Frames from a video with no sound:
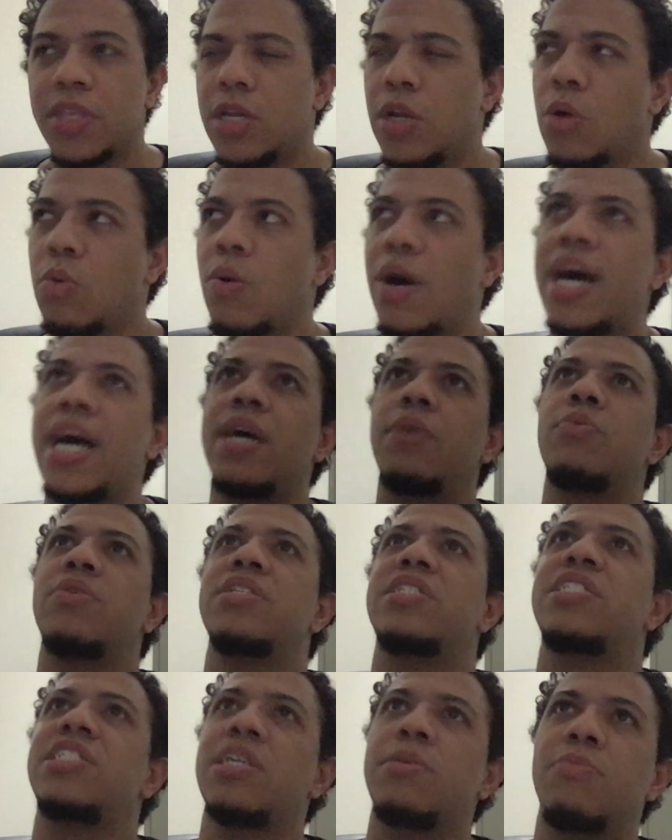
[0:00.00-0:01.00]
You know, why
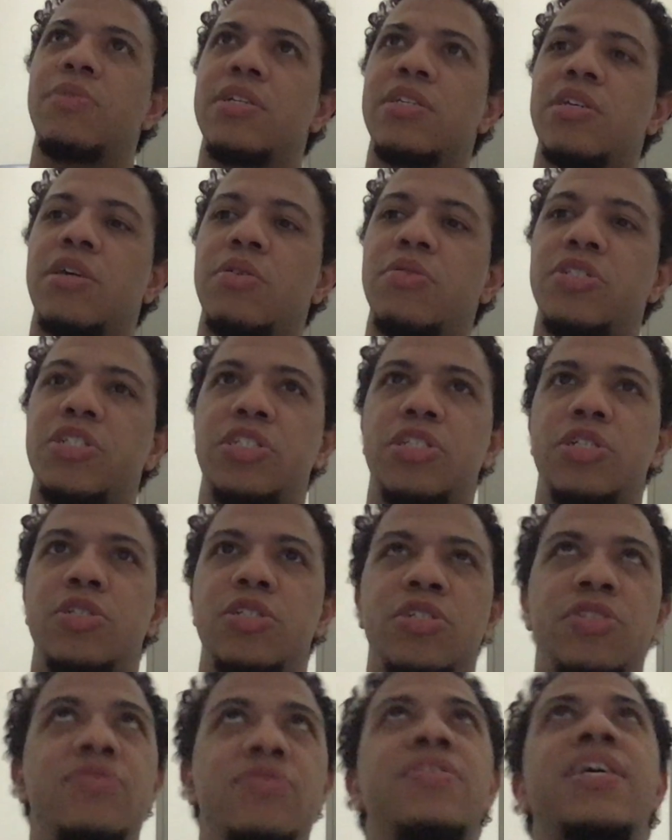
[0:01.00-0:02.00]
would someone ghost you?
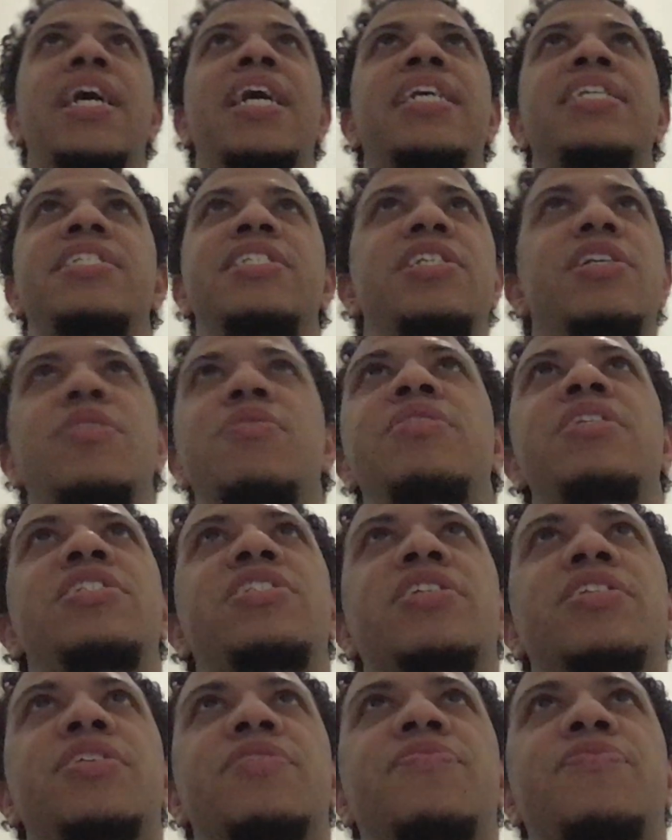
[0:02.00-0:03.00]
You guys known each
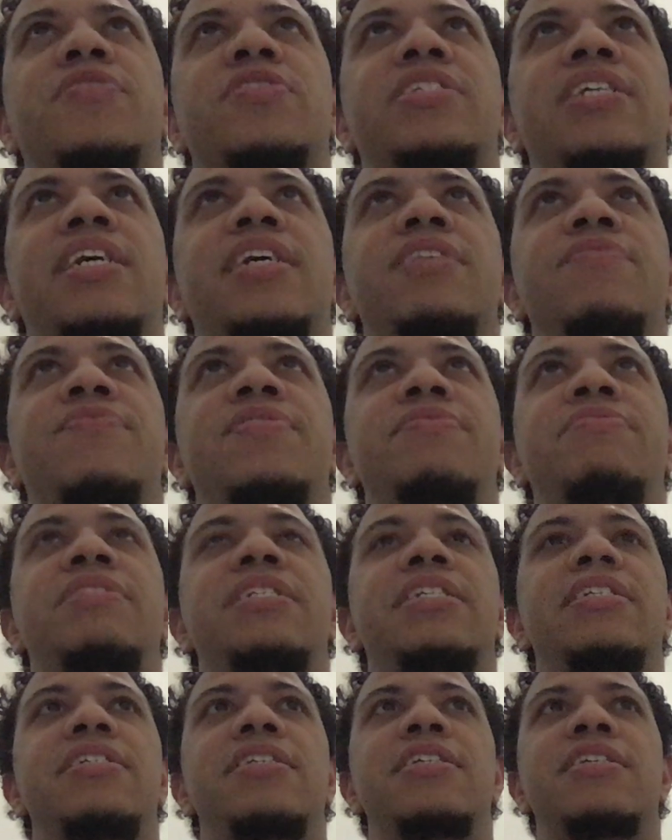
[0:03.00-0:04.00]
other for 10,
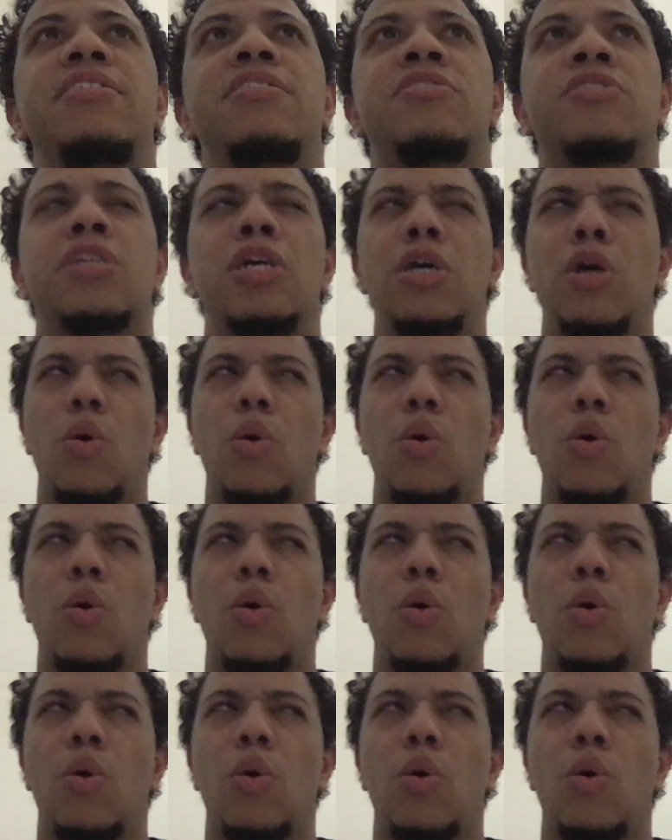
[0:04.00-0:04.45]
15 years.